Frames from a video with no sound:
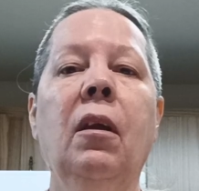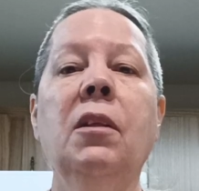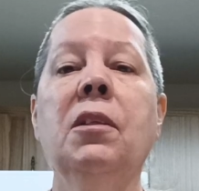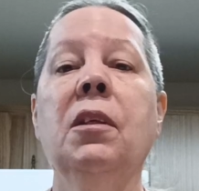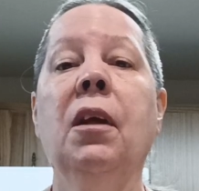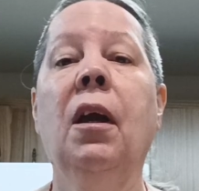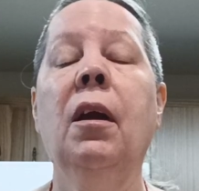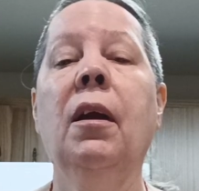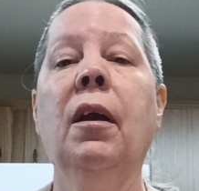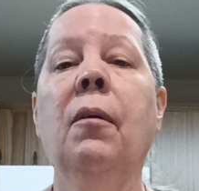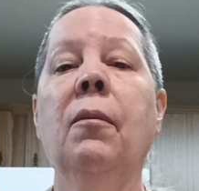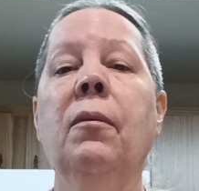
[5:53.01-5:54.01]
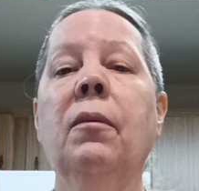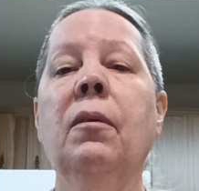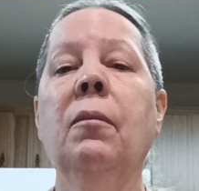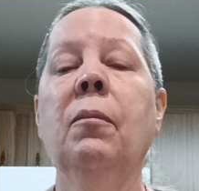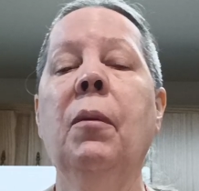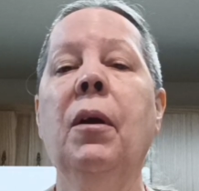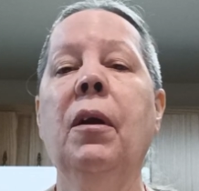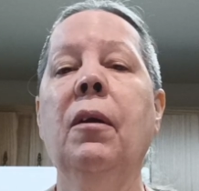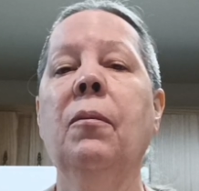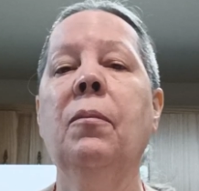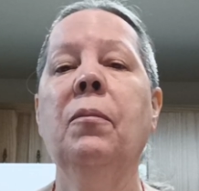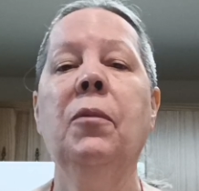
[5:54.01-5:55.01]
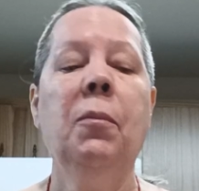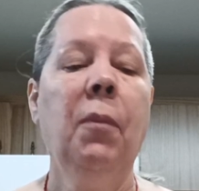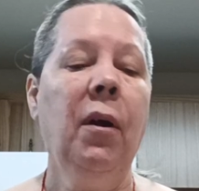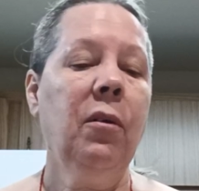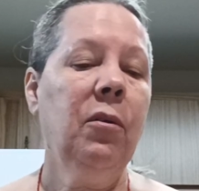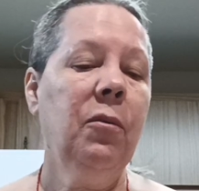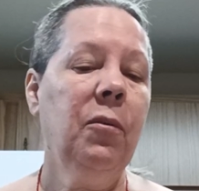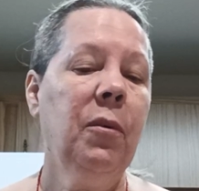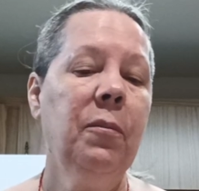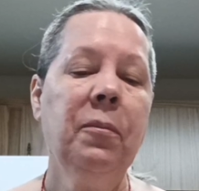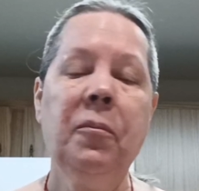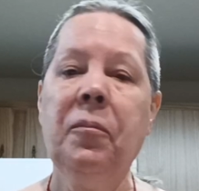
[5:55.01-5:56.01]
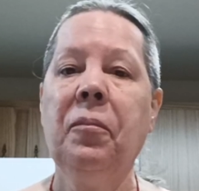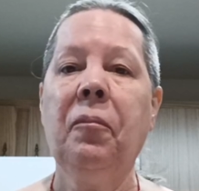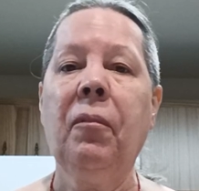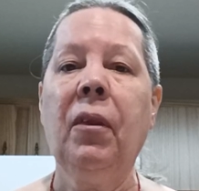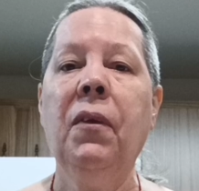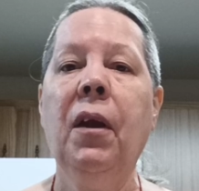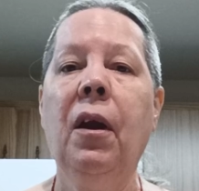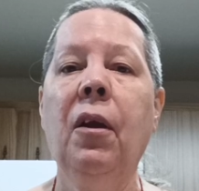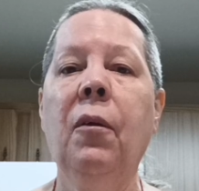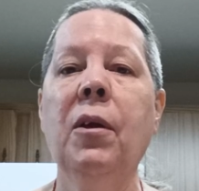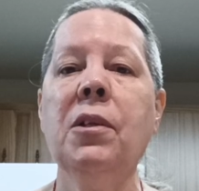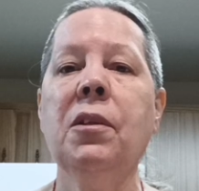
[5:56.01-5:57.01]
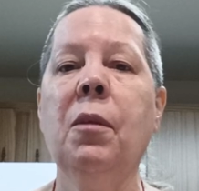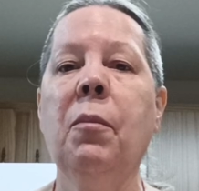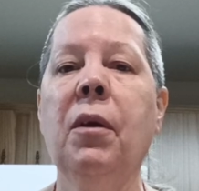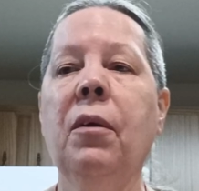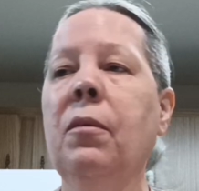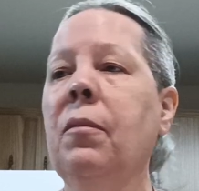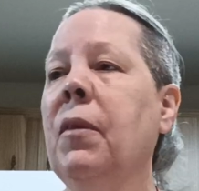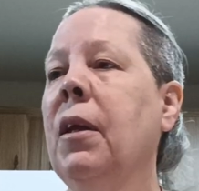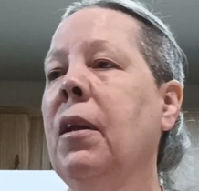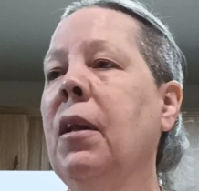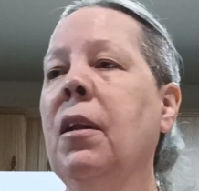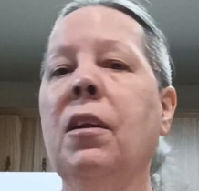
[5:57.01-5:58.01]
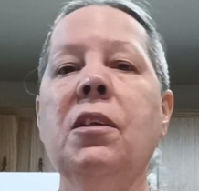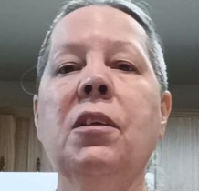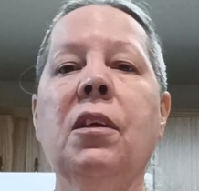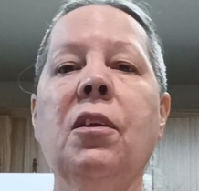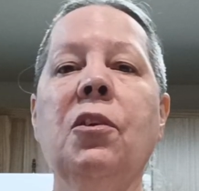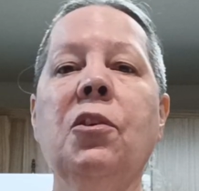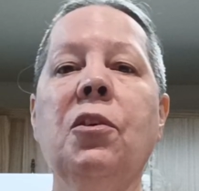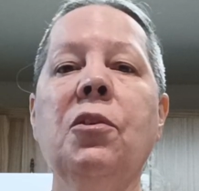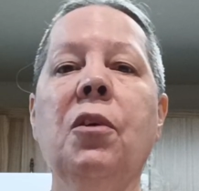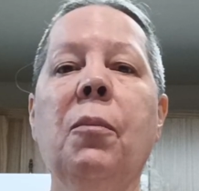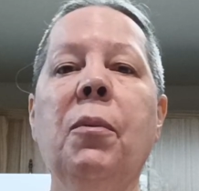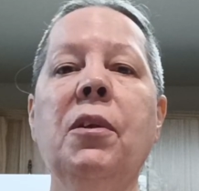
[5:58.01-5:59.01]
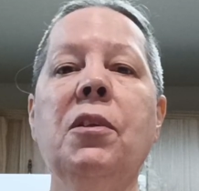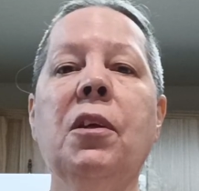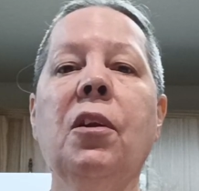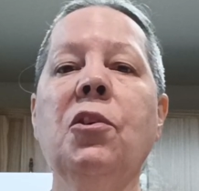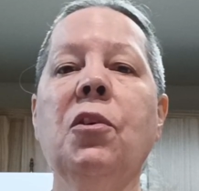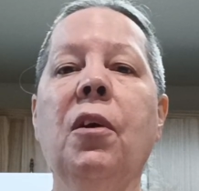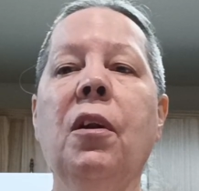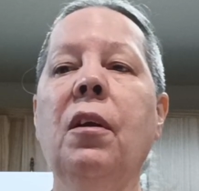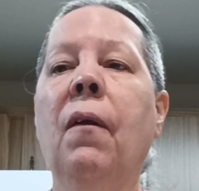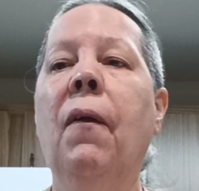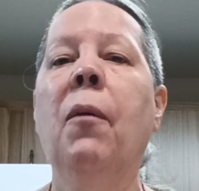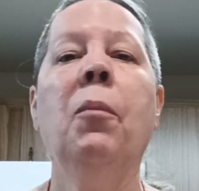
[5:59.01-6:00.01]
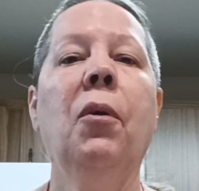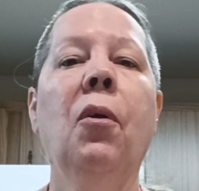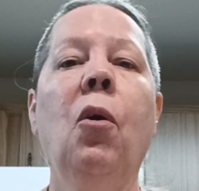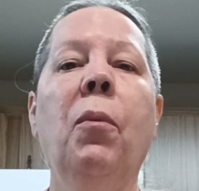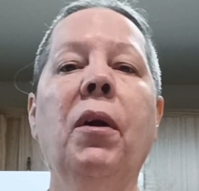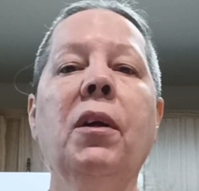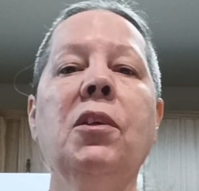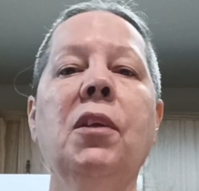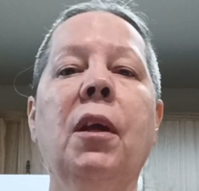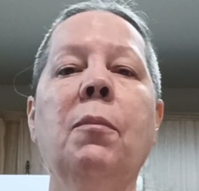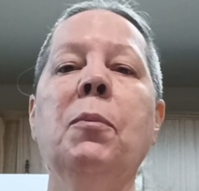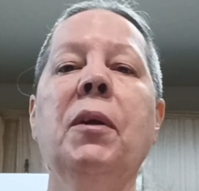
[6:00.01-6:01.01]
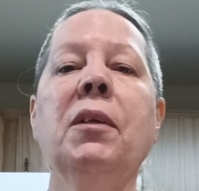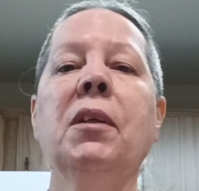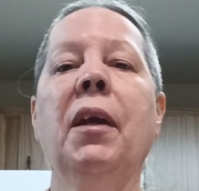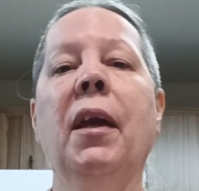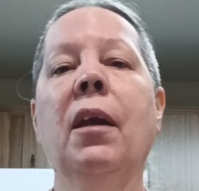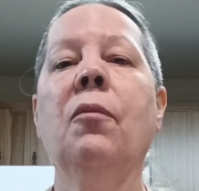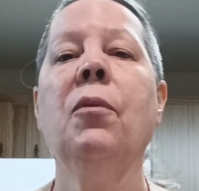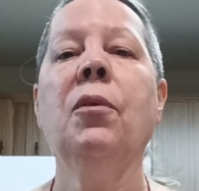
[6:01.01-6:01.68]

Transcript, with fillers: let's see, I got my debacle from the IRS in the mail. They needed a signature, so I put a signature on it, put a whole book of stamps because I can't